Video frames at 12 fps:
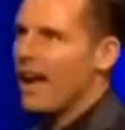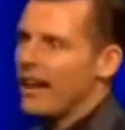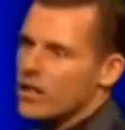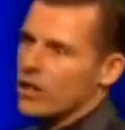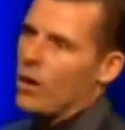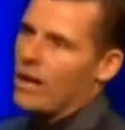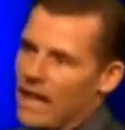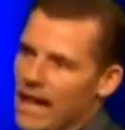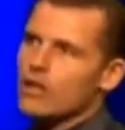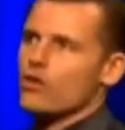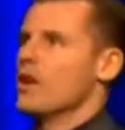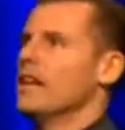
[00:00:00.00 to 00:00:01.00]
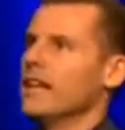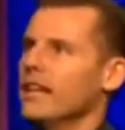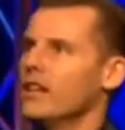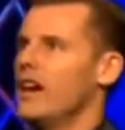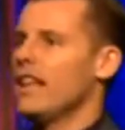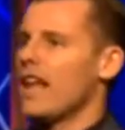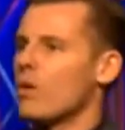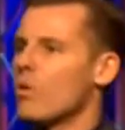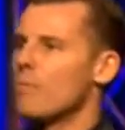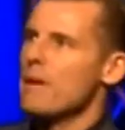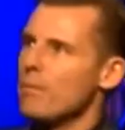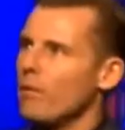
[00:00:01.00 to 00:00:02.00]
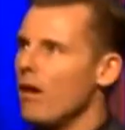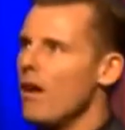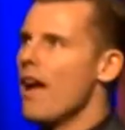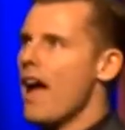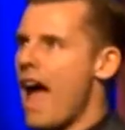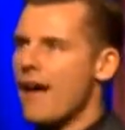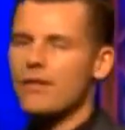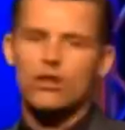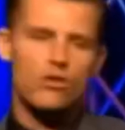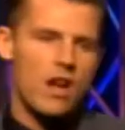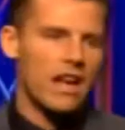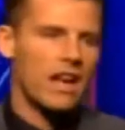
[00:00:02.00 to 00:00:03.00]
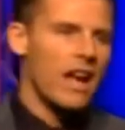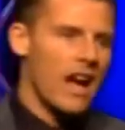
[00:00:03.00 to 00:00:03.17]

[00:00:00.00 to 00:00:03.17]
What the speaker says: I actually quite like drinking. You know, I like when people have a drink,